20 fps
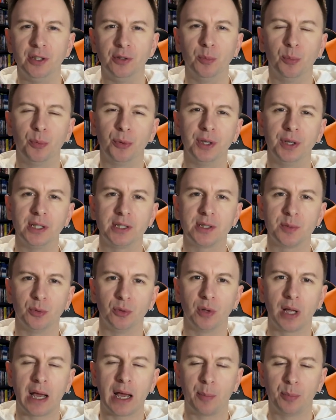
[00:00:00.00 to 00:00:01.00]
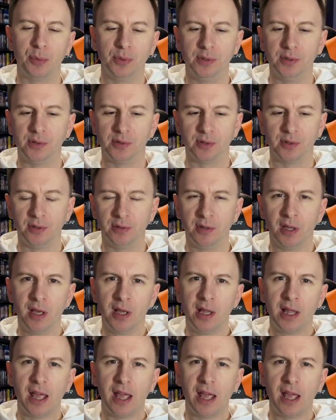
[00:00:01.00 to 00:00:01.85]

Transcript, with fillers: and unpredictable happens and